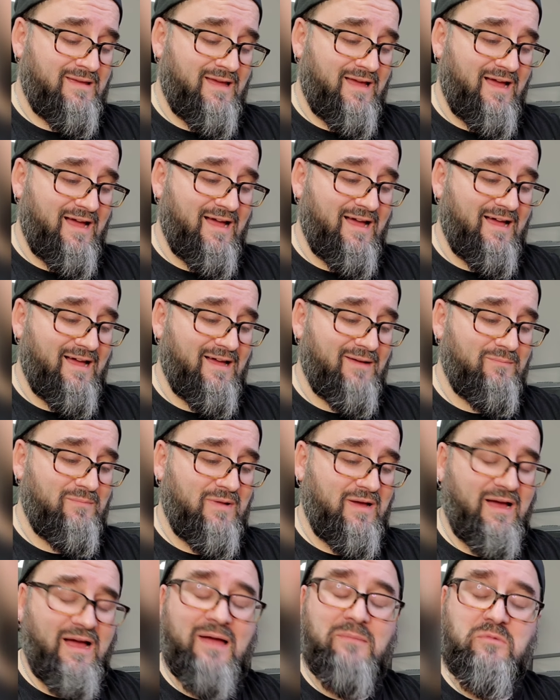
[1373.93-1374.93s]
I'm
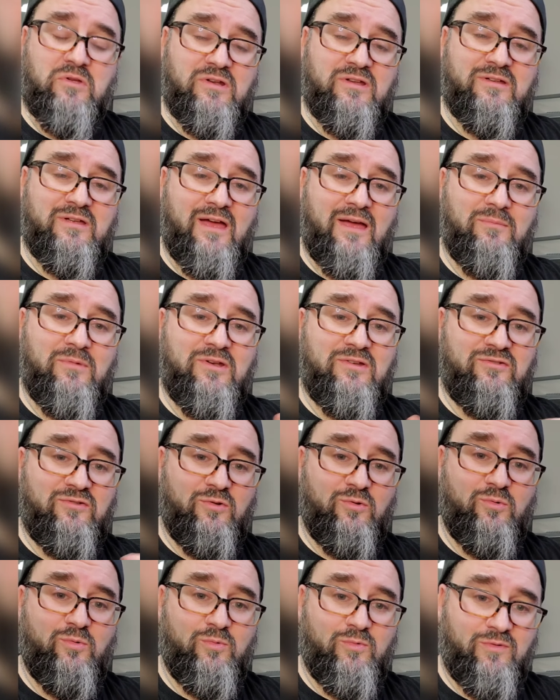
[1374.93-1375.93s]
gonna
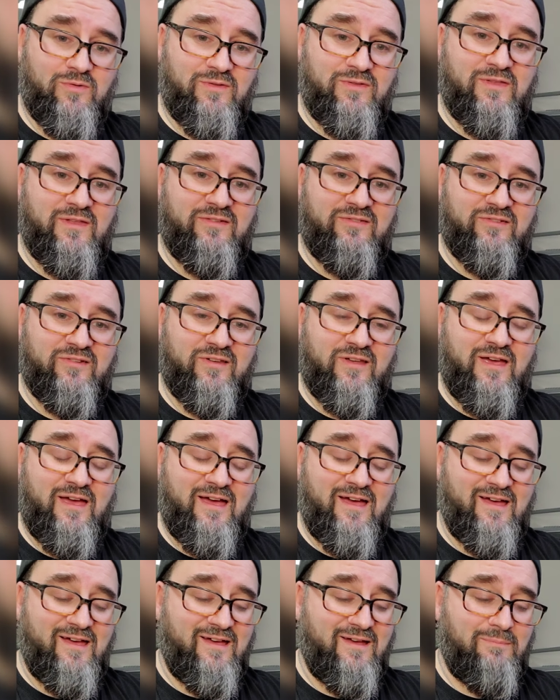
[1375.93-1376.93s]
do this
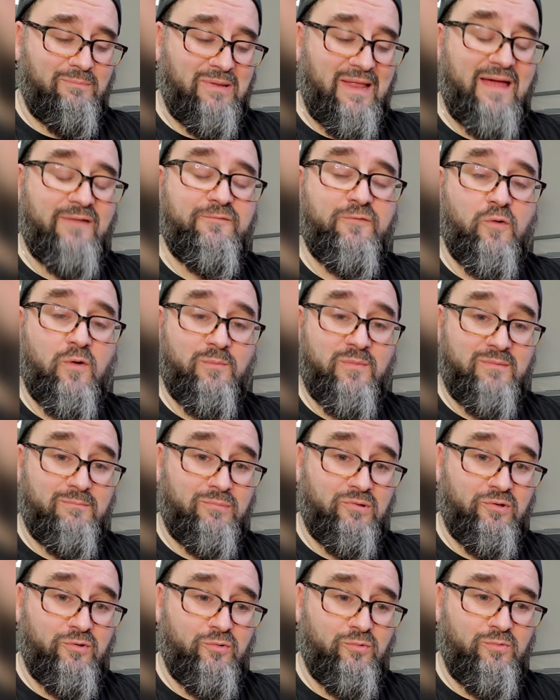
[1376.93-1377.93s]
platform in
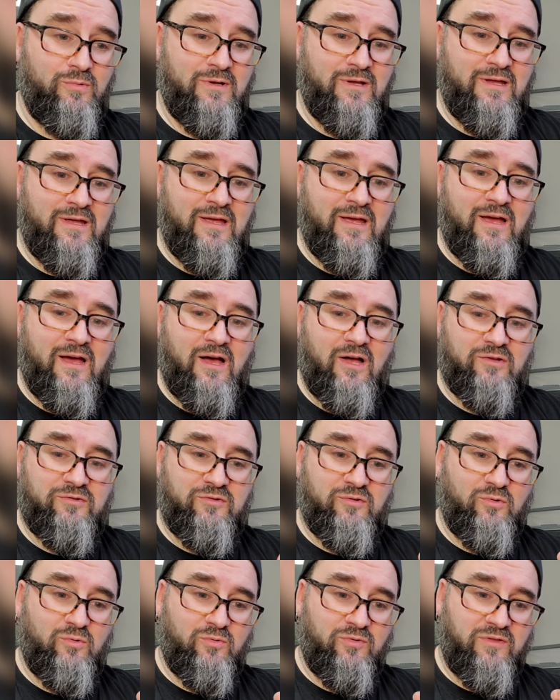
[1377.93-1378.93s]
blue. I'll
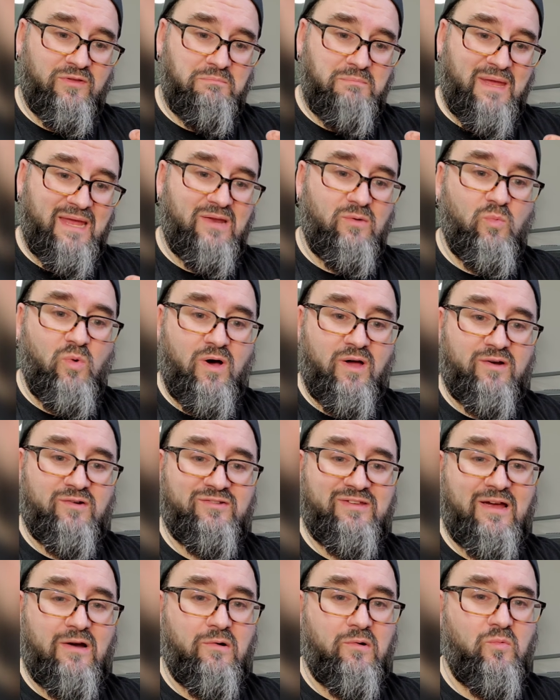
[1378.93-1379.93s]
do the main water
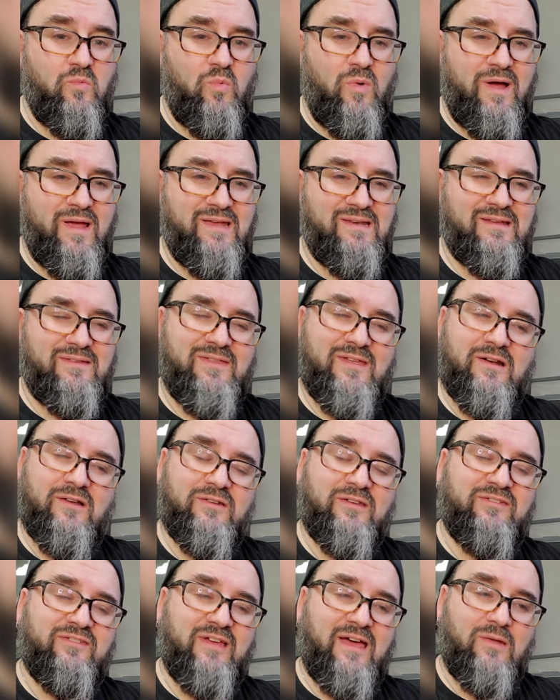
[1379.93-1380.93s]
tower in white, and then I'll
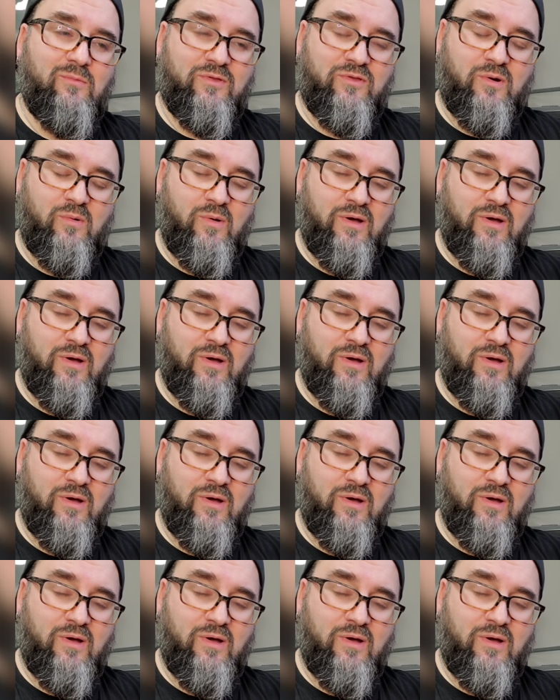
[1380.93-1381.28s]
decide whether I